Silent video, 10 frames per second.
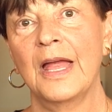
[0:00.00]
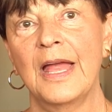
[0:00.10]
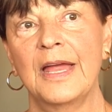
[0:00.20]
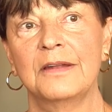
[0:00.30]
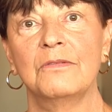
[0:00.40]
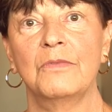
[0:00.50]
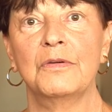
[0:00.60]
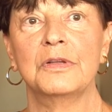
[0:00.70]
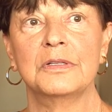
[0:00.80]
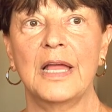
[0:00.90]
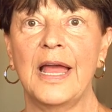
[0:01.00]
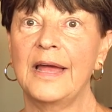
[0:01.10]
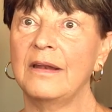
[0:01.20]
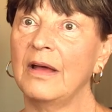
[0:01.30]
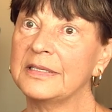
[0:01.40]
And we would
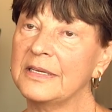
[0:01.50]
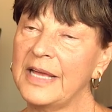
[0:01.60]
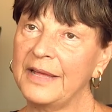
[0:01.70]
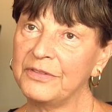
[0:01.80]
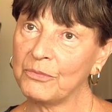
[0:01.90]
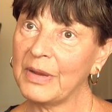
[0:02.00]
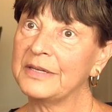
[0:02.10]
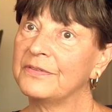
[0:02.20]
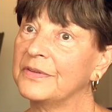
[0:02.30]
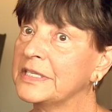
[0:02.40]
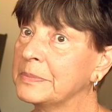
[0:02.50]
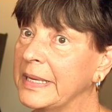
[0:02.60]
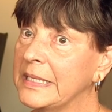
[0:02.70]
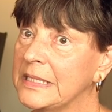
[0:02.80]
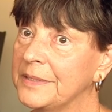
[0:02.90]
add on to that the rent for the
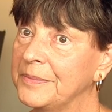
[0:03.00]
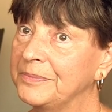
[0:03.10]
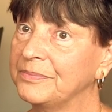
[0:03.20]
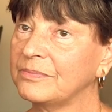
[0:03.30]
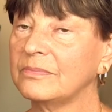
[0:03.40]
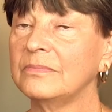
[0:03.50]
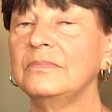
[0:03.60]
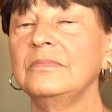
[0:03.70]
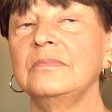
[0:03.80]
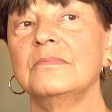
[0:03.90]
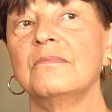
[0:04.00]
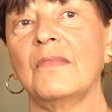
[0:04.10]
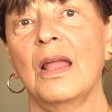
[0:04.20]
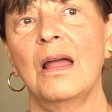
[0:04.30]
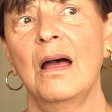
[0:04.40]
space,
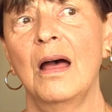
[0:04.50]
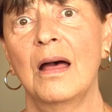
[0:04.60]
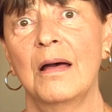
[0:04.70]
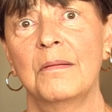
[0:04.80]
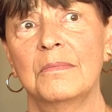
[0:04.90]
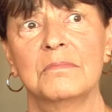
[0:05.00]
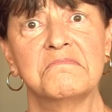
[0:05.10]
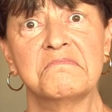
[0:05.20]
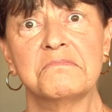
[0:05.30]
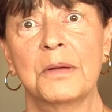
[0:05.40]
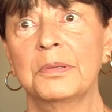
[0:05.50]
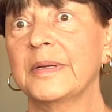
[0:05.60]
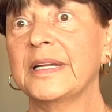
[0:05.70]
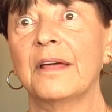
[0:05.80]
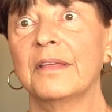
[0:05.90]
um,
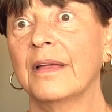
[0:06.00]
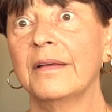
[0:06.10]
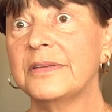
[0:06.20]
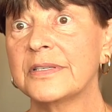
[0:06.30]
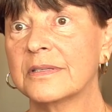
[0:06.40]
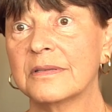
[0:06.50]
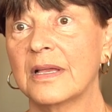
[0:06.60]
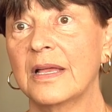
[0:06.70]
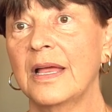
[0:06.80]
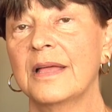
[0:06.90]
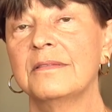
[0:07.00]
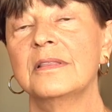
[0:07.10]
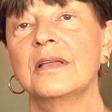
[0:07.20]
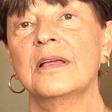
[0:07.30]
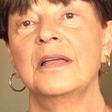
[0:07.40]
probably nothing else.
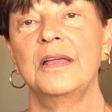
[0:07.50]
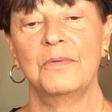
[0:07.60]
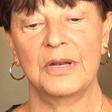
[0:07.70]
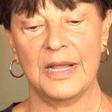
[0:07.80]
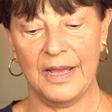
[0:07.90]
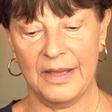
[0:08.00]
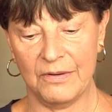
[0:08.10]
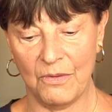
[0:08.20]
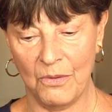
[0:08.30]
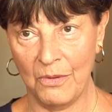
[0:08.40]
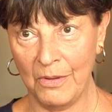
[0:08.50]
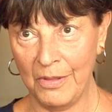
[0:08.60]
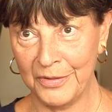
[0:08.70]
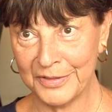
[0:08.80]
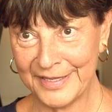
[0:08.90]
And he would add
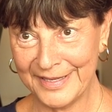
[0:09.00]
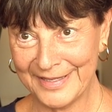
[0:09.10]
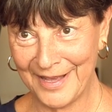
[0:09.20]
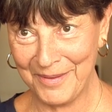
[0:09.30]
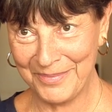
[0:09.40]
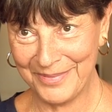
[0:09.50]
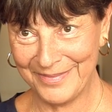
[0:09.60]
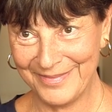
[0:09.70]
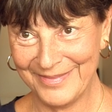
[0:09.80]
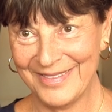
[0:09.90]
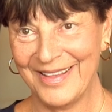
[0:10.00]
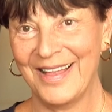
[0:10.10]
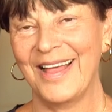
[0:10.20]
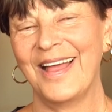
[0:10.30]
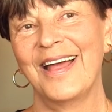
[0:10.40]
all those things up,
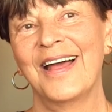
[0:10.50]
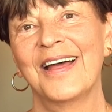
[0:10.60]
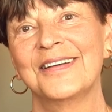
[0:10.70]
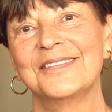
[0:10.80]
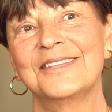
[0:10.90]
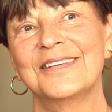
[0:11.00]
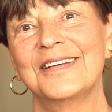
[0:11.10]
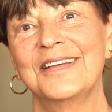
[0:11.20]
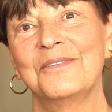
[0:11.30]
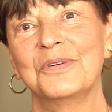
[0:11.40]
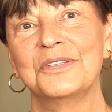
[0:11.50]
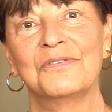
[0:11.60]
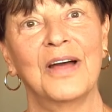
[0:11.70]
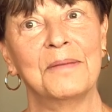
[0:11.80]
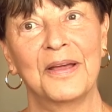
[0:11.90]
and he would
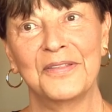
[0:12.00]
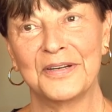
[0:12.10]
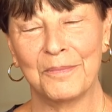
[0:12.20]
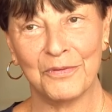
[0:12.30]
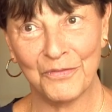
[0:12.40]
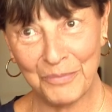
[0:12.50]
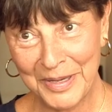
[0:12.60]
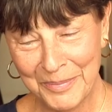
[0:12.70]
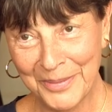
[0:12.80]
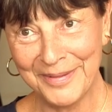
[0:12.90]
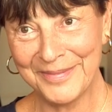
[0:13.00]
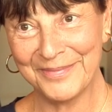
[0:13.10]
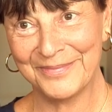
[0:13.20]
divide by the number of people,